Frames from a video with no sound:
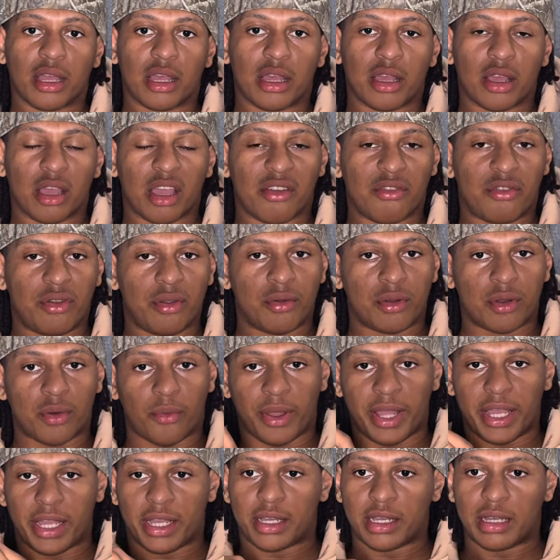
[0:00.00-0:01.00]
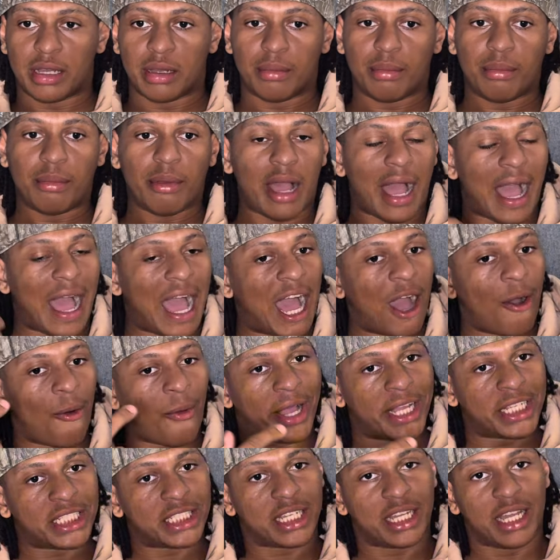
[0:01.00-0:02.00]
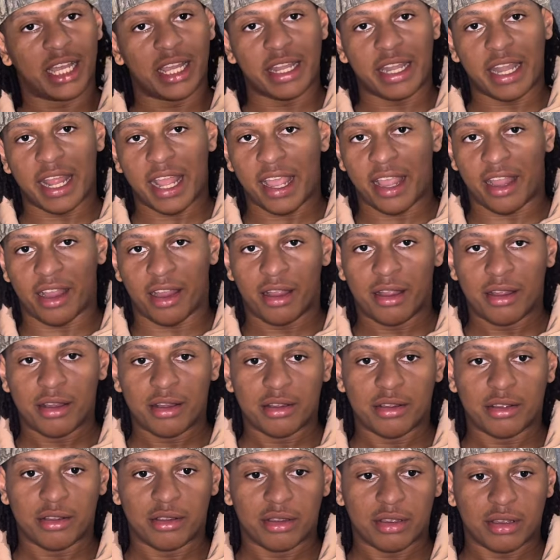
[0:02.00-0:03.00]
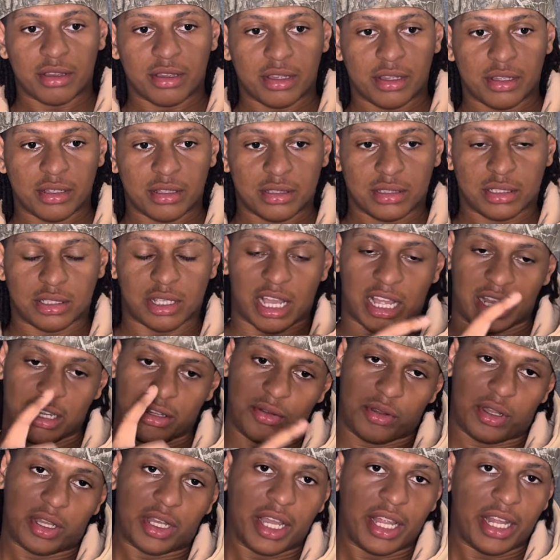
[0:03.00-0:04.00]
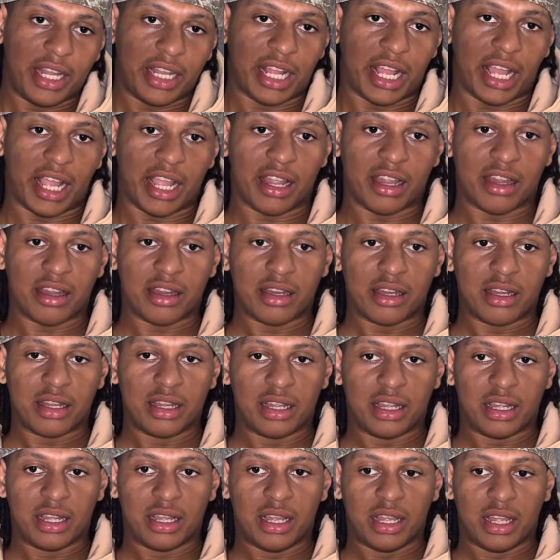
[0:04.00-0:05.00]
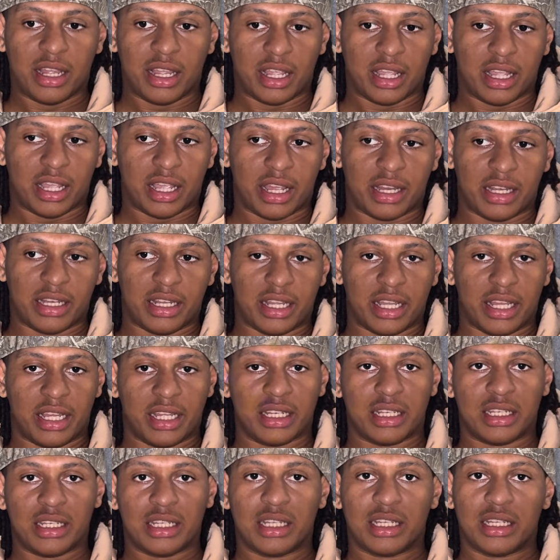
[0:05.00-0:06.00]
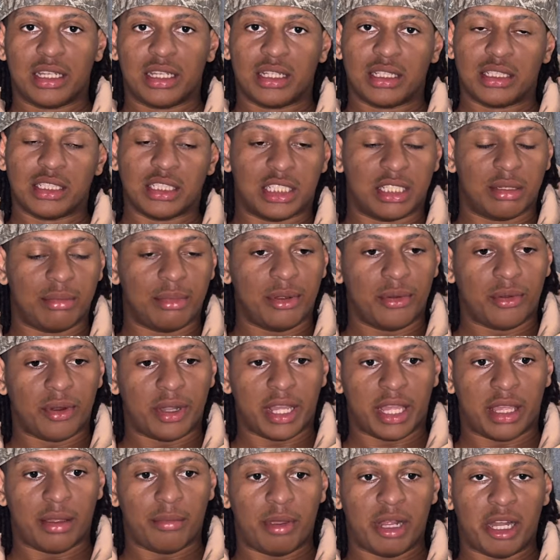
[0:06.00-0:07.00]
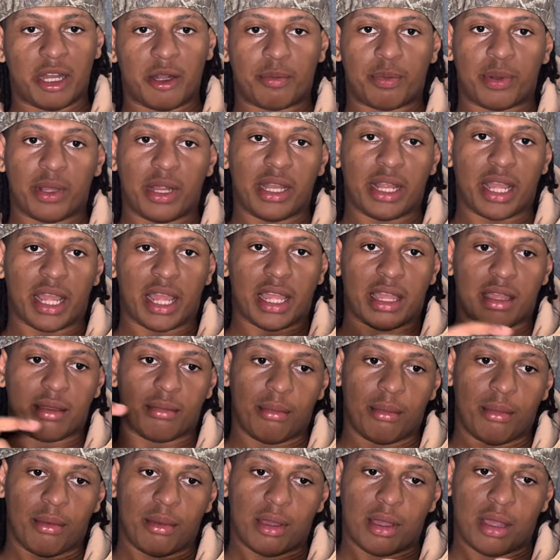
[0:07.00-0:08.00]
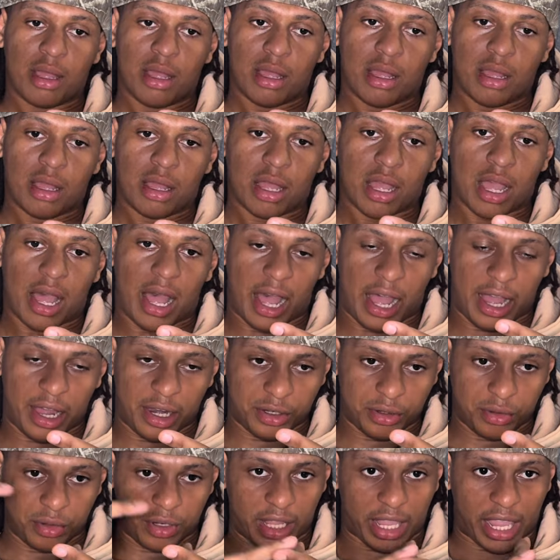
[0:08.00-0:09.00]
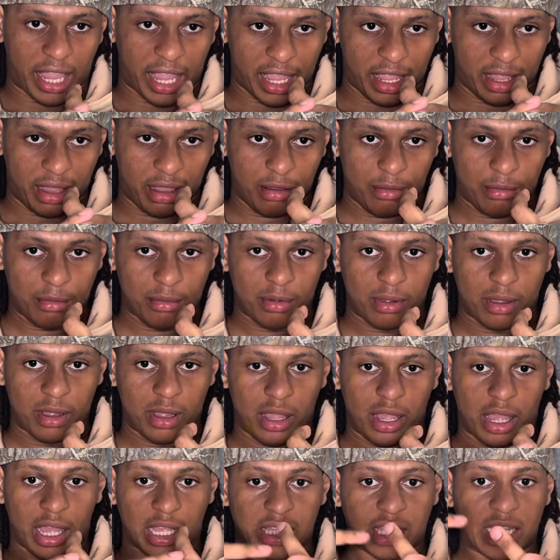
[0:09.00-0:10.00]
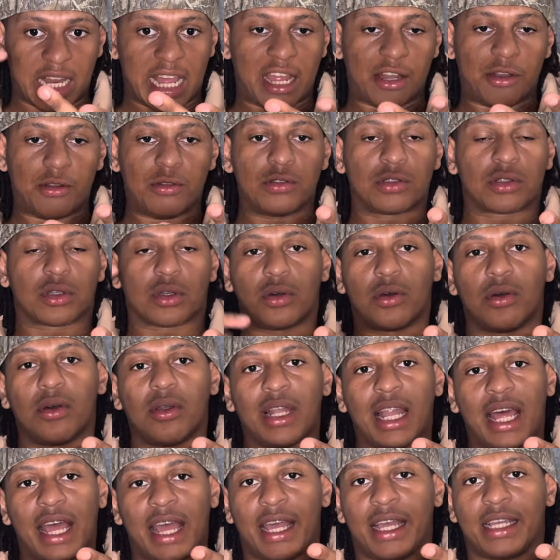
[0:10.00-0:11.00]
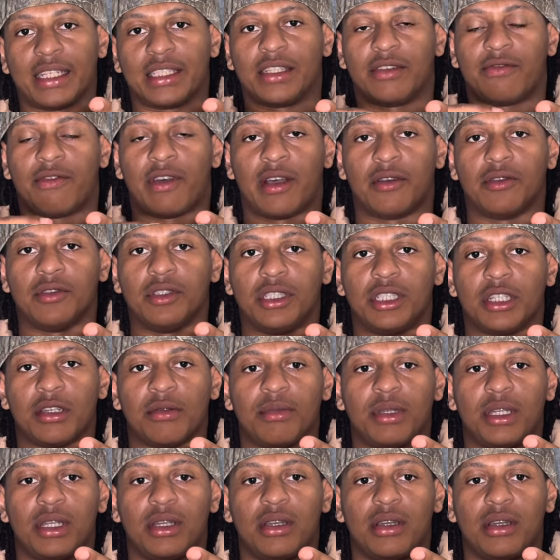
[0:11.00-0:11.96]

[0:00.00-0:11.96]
if you want to wake up, I'll watch cutting hair. So I'll do cutting hair. And then Jimmy want to get better at playing the game. I'll do the game. And then I'll do school last if I was Jimmy.